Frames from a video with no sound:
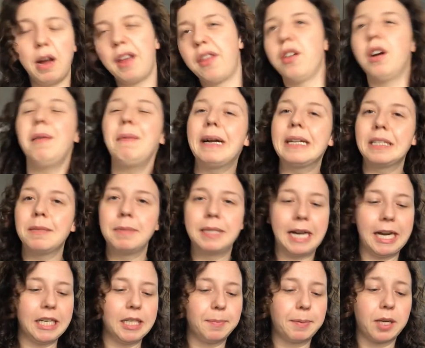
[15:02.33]
I thought I'd get some
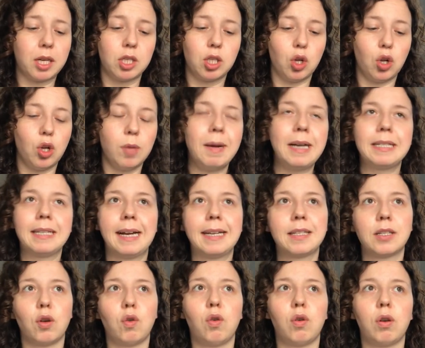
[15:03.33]
tights because all my
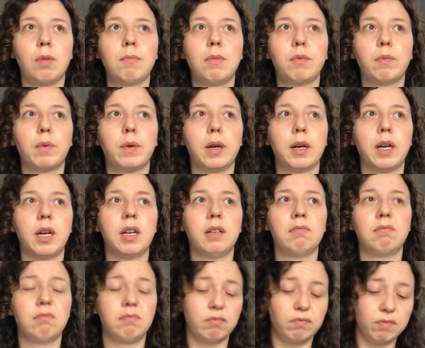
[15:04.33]
tights at home were,
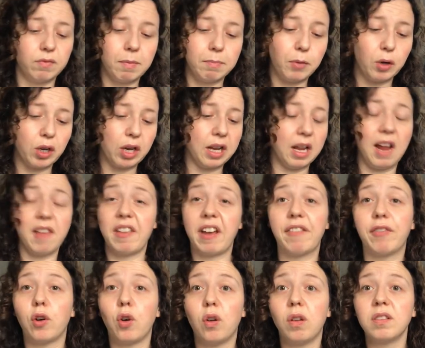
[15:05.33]
I'm not going to lie, they
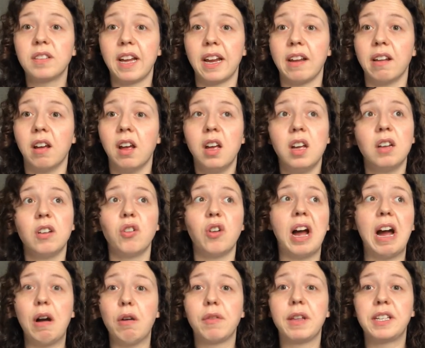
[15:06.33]
have holes in. I don't know
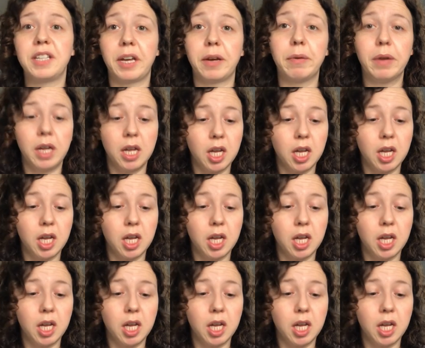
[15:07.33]
how they do.